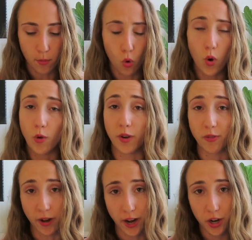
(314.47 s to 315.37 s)
or a
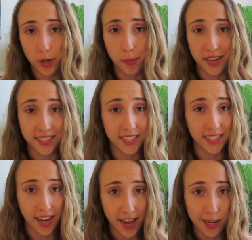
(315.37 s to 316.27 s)
written record, but
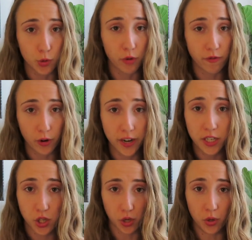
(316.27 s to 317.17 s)
instead is
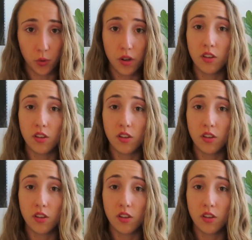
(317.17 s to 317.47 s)
referring to